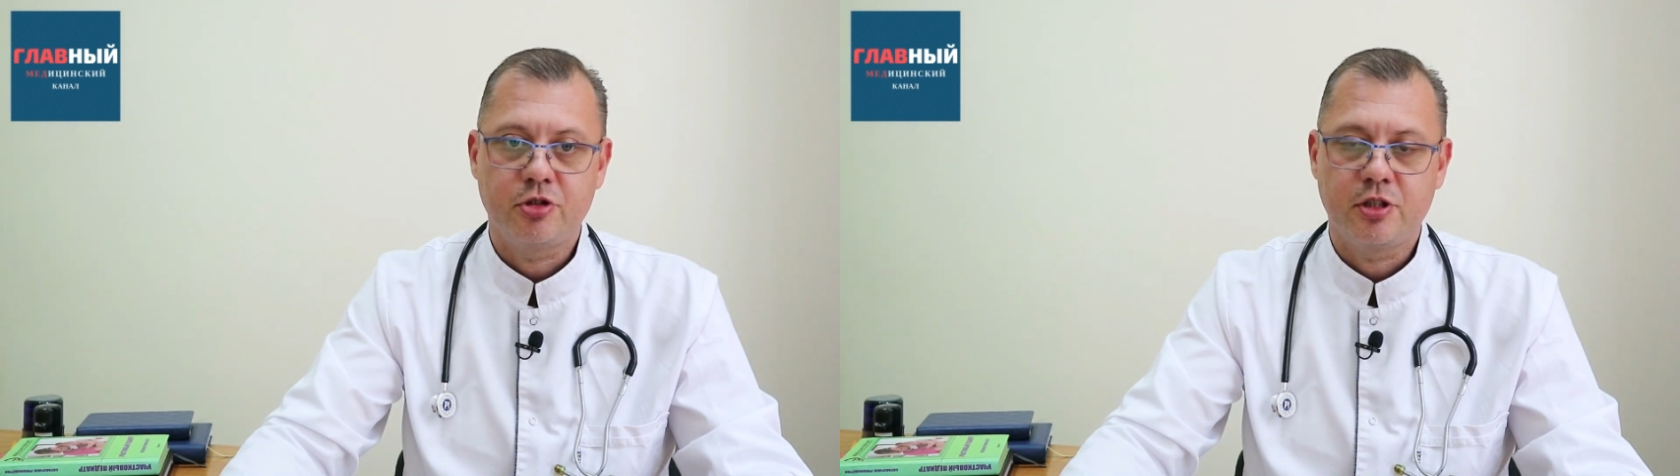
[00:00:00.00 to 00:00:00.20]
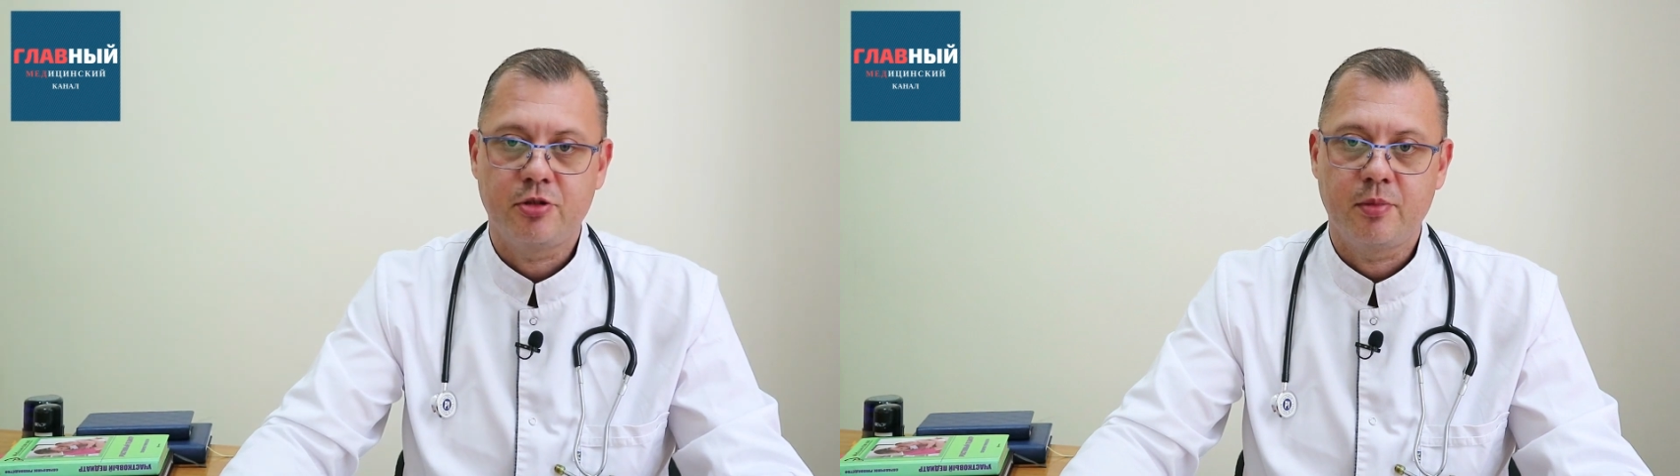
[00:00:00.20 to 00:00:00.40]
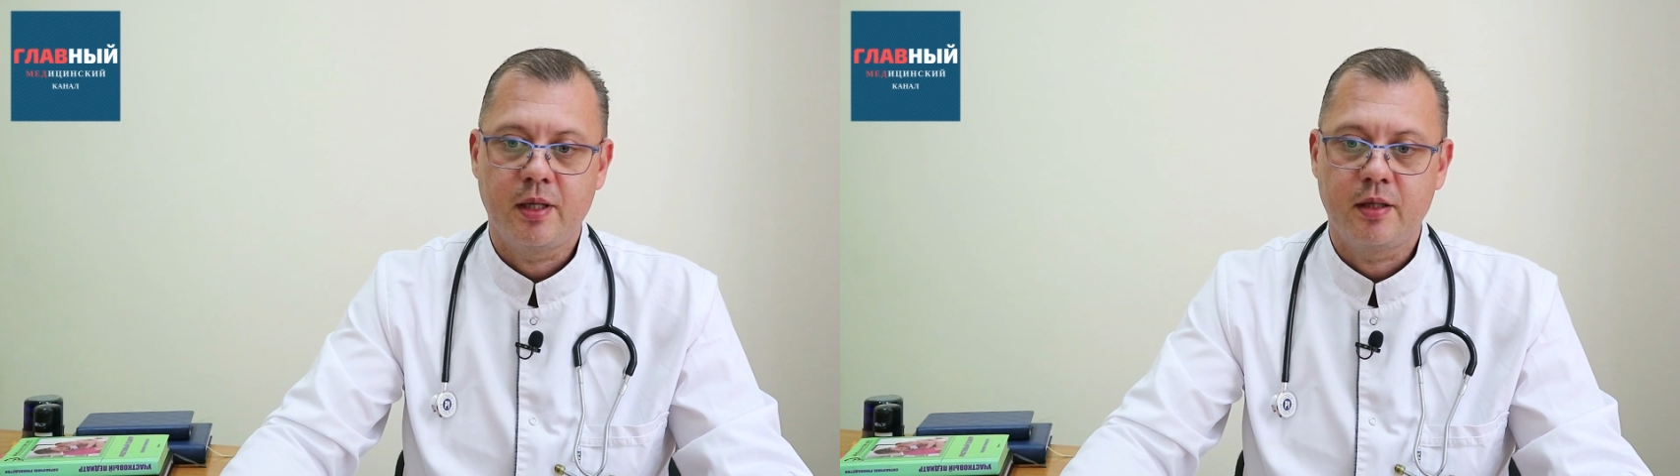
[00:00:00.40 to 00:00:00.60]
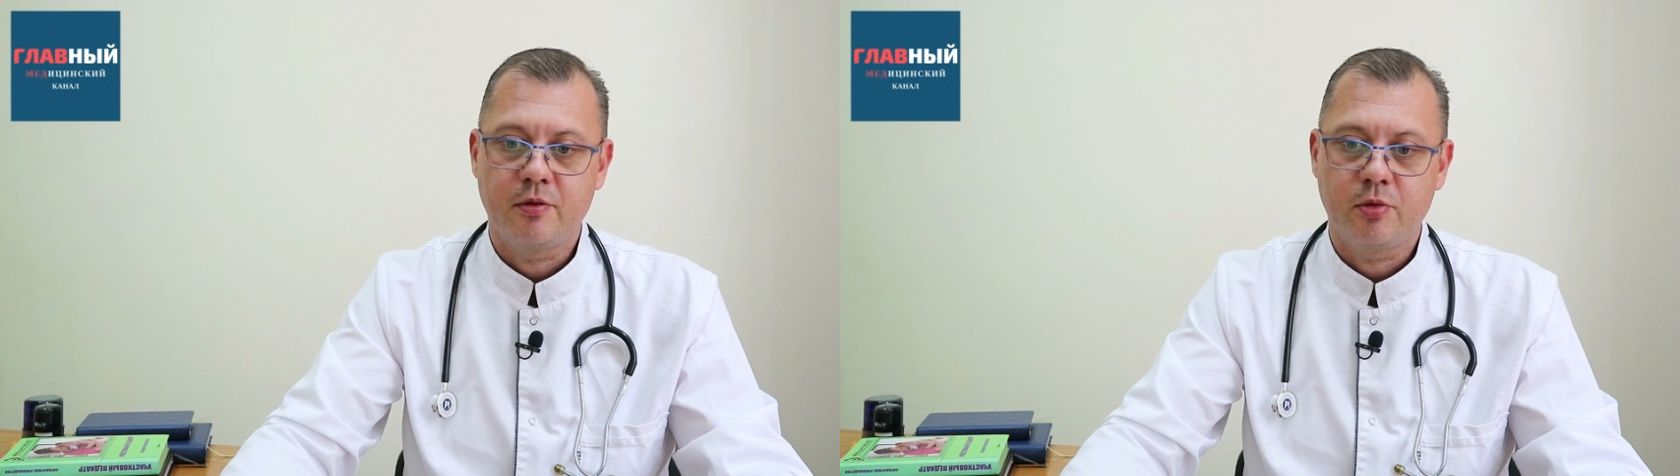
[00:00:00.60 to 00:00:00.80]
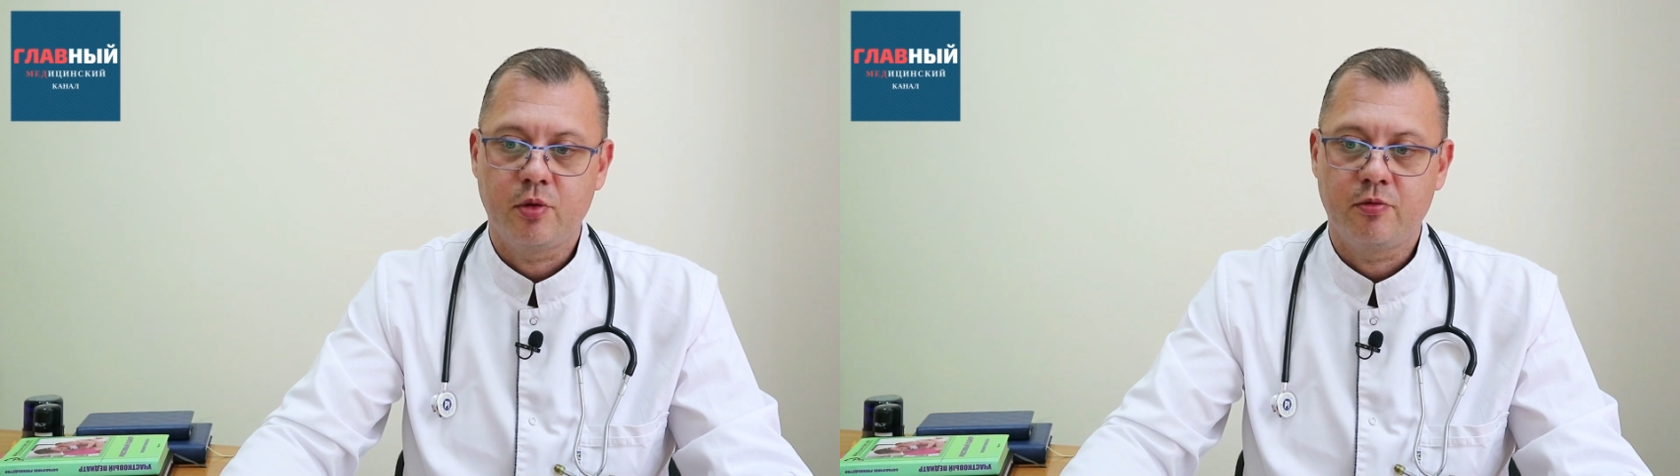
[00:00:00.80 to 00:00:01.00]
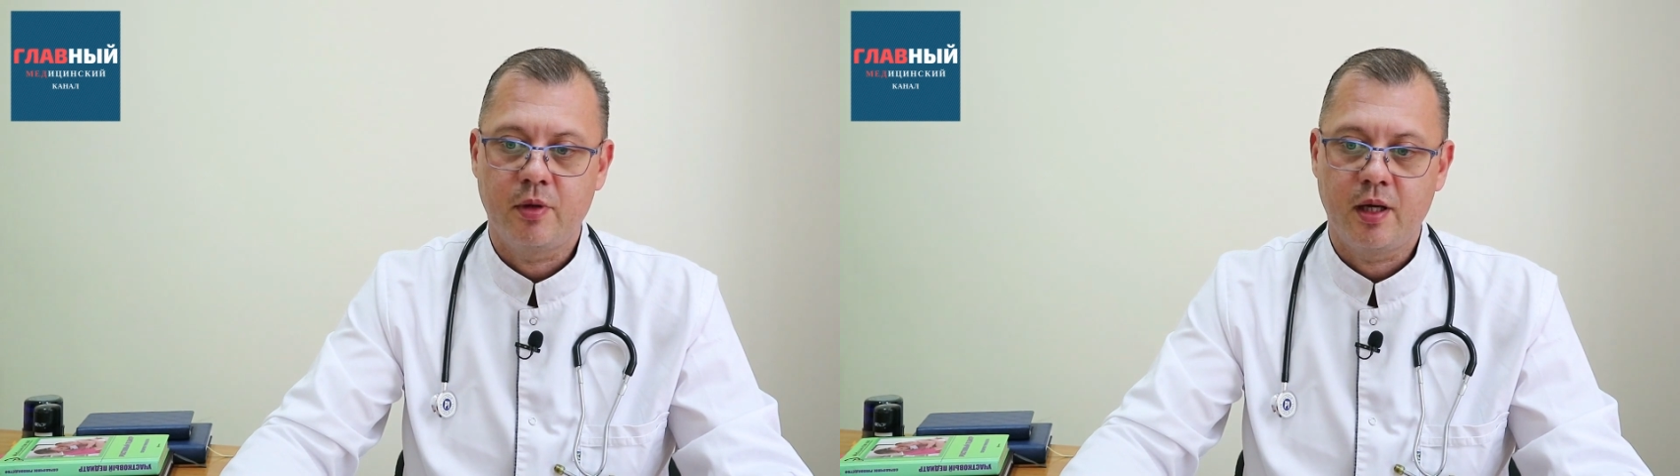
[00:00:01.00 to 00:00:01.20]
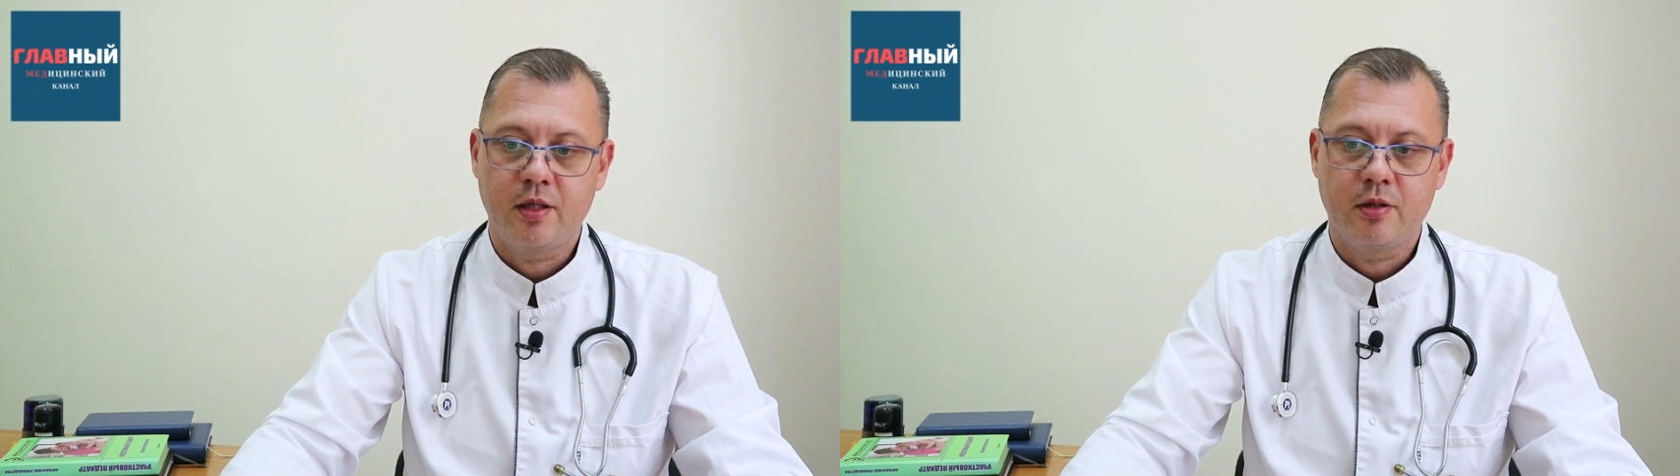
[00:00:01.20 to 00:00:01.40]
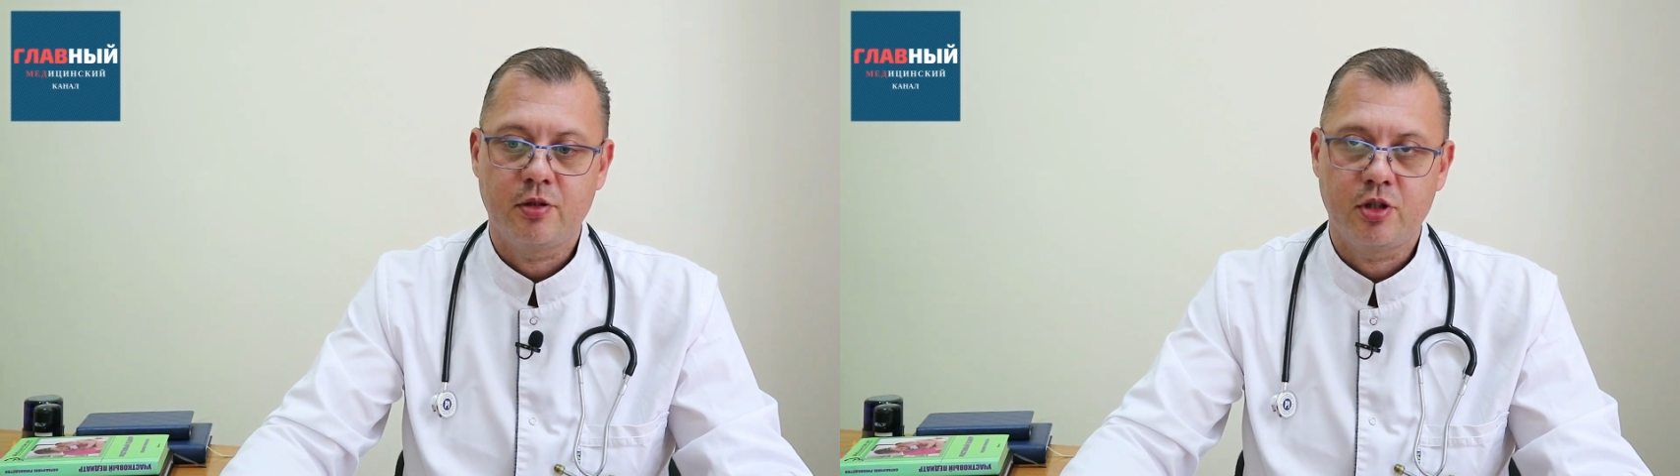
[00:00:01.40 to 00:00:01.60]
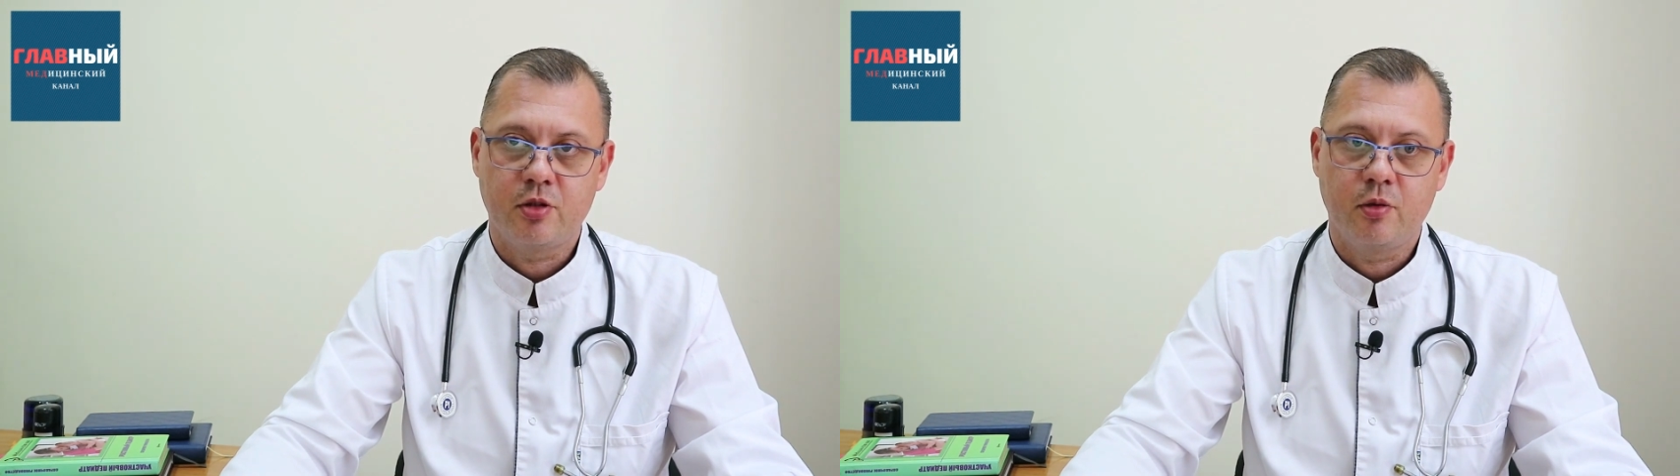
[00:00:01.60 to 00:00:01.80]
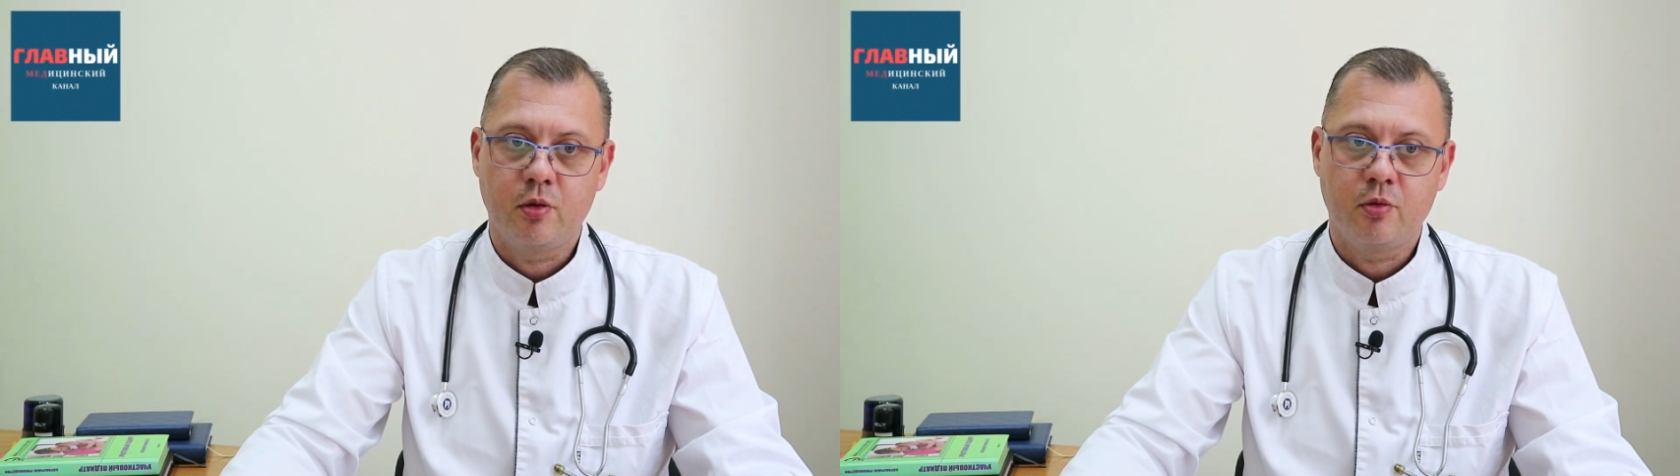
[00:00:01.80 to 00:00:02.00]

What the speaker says: this may involve either general